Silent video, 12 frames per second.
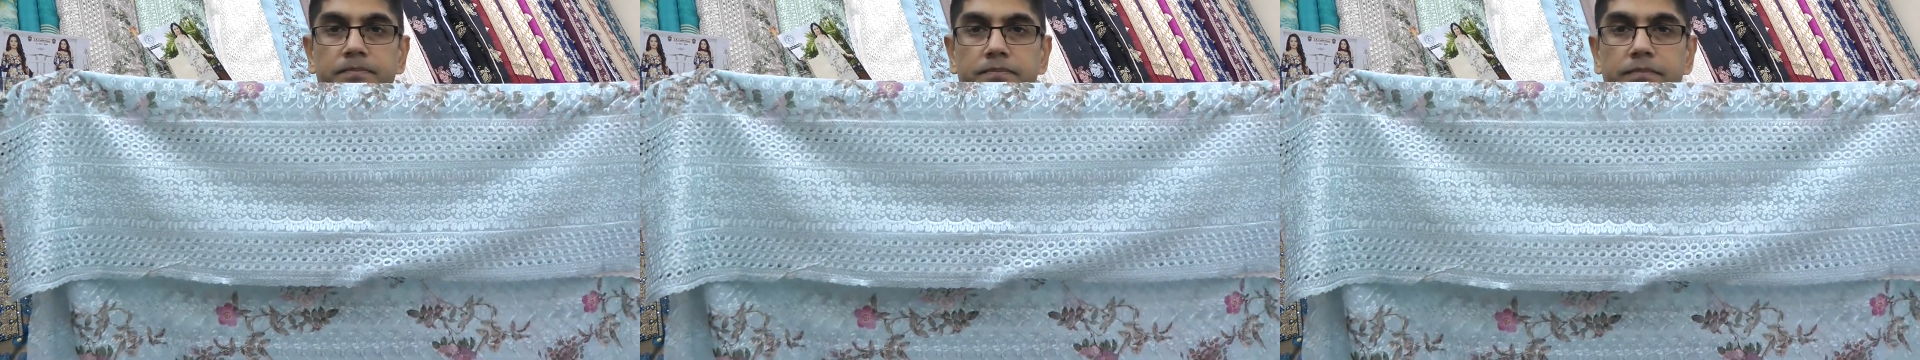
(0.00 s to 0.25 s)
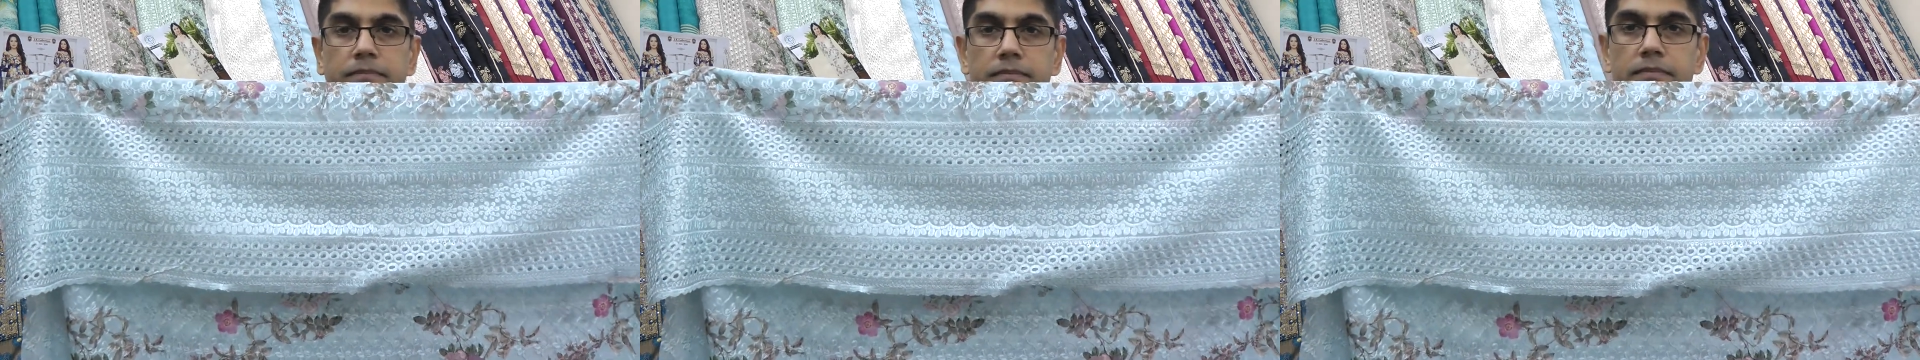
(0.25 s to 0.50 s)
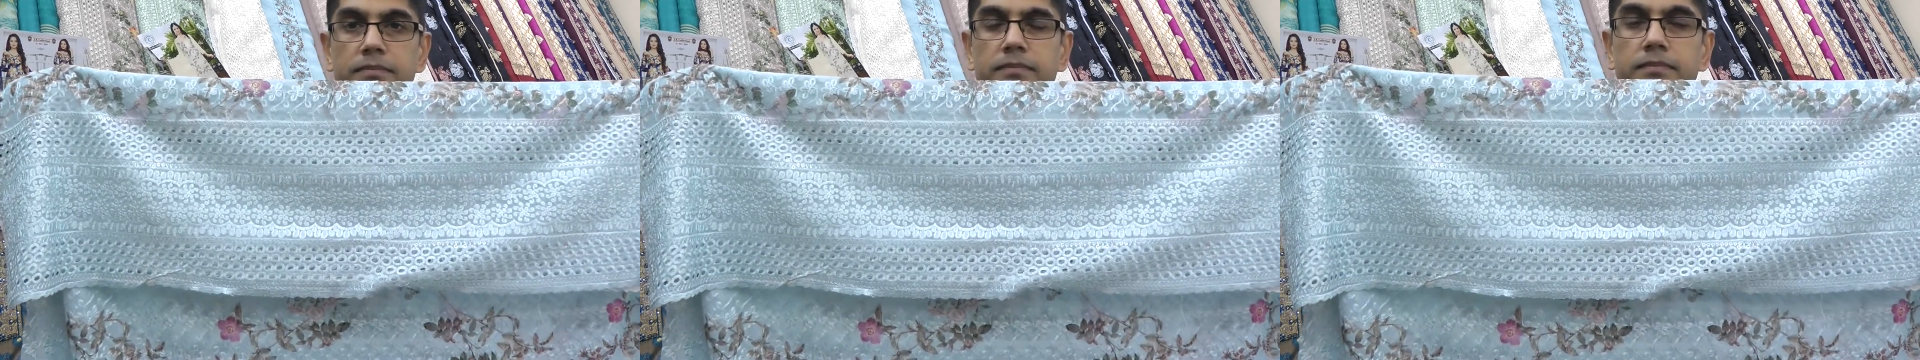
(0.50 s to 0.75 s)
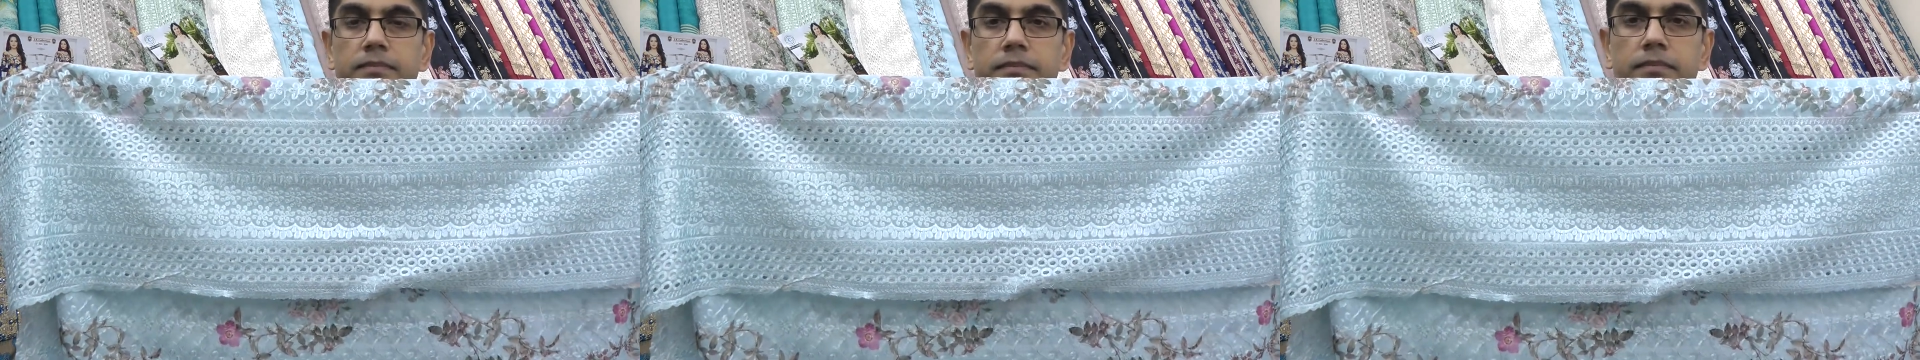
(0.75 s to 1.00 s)

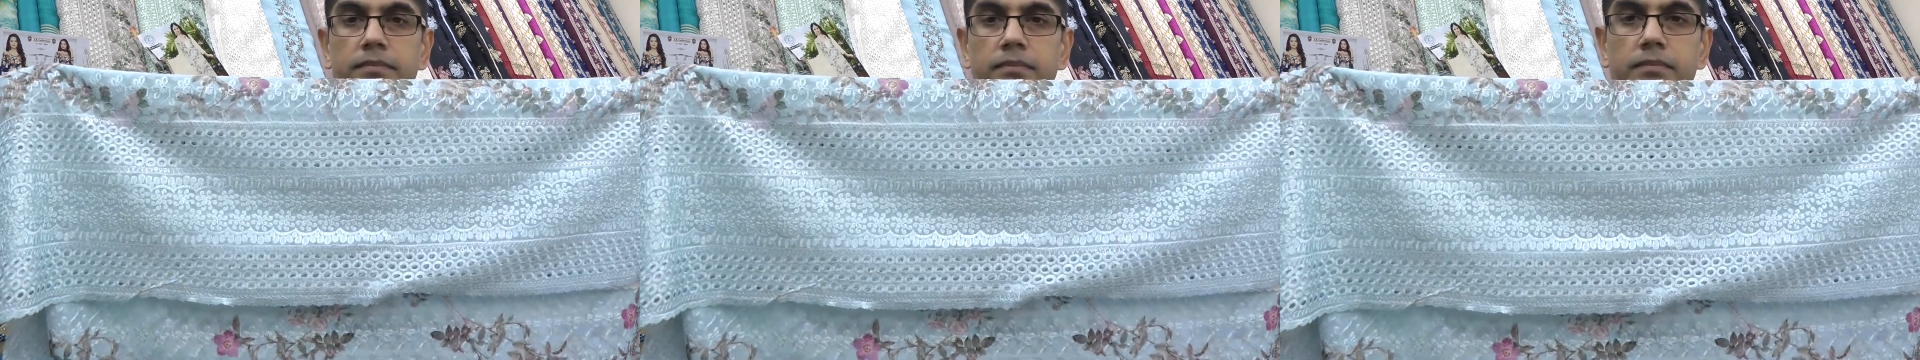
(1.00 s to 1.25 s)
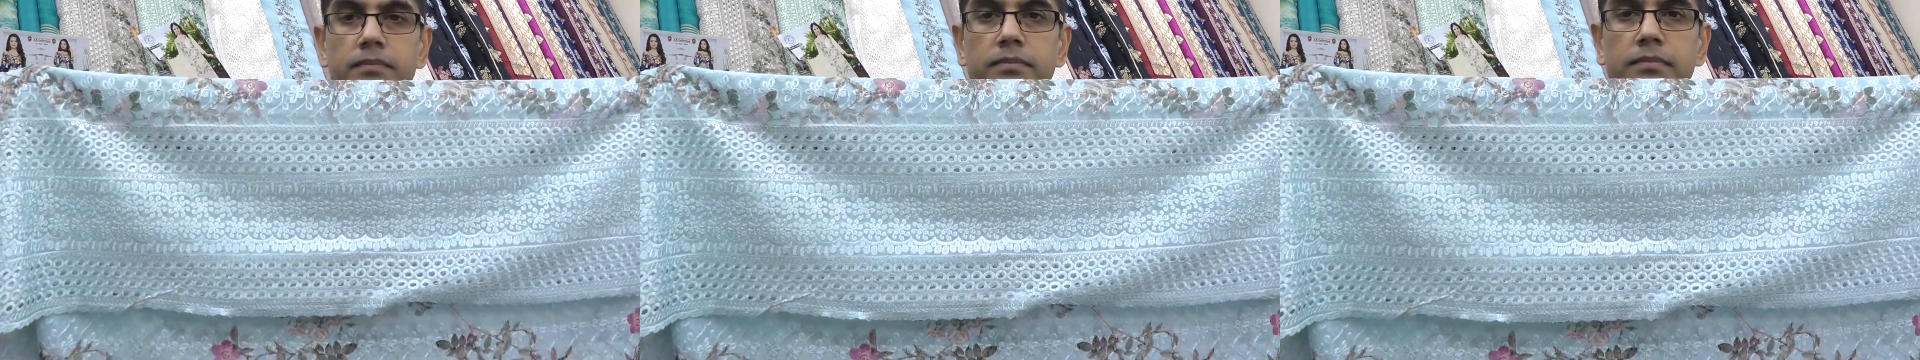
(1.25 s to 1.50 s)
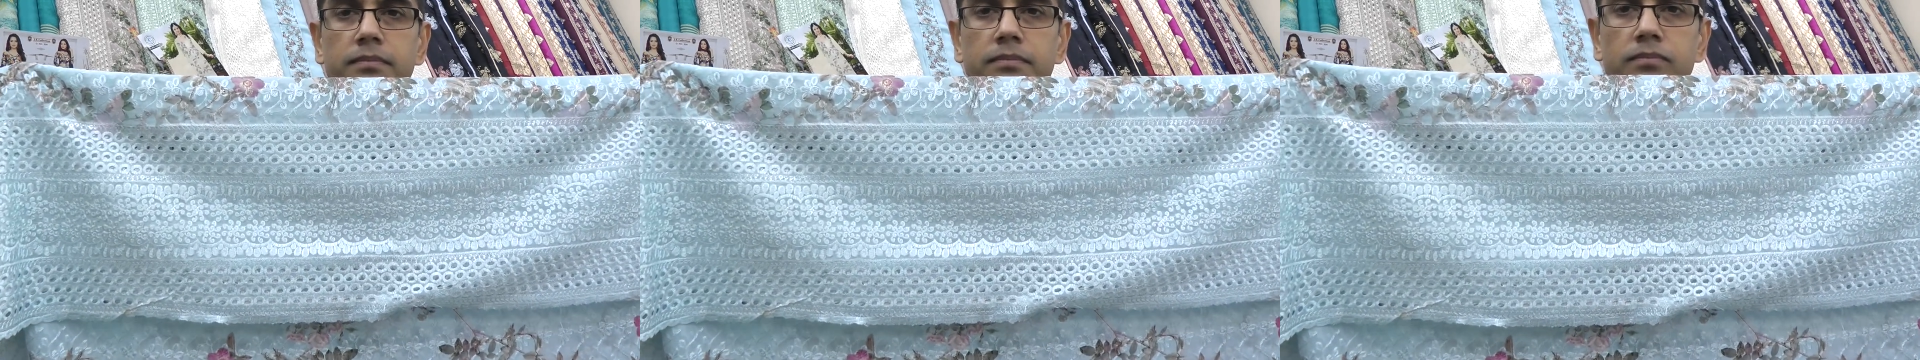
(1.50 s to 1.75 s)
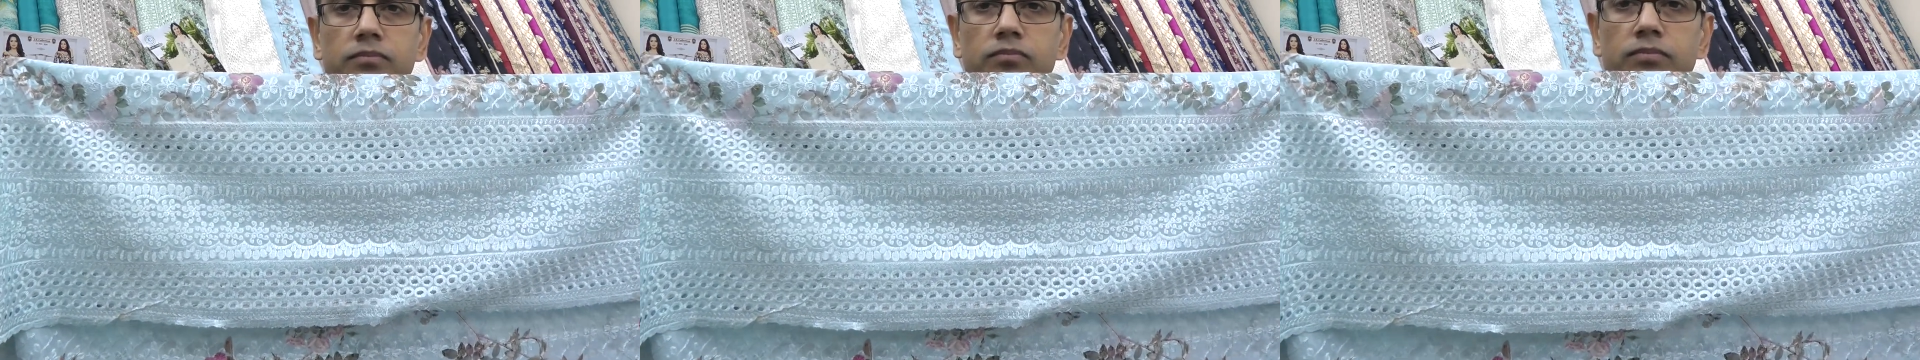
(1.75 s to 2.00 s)

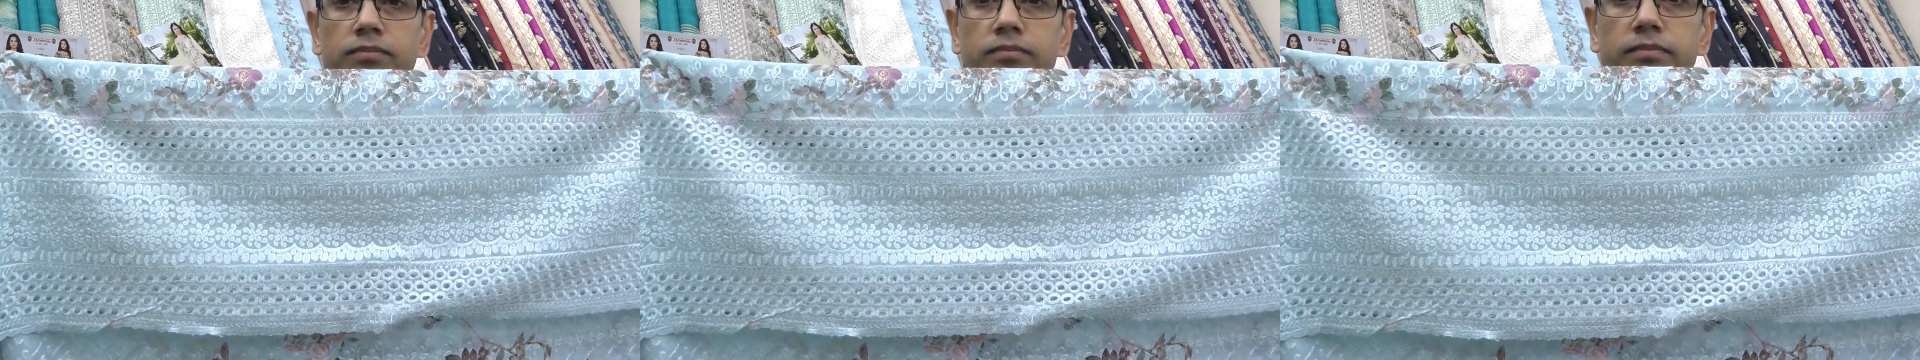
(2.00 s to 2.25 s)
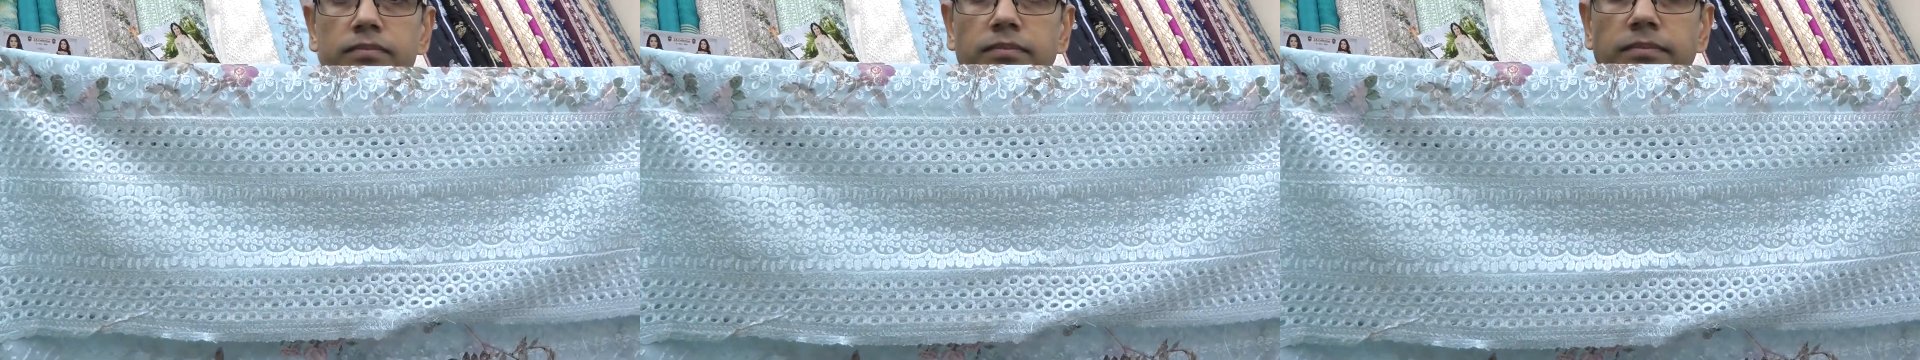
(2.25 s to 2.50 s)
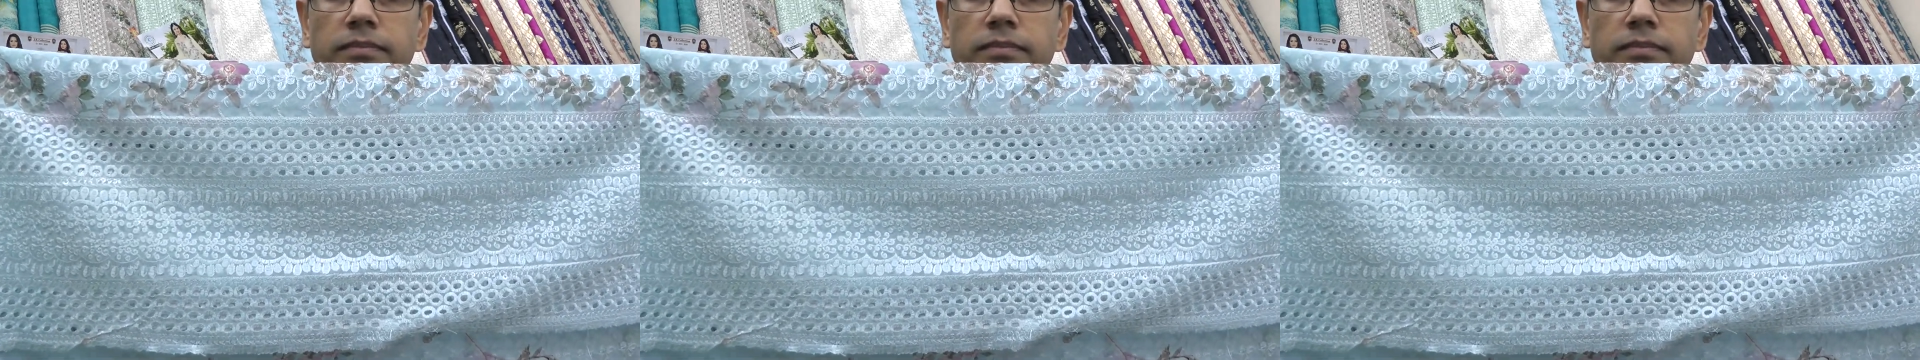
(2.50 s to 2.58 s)
No one is speaking in this clip.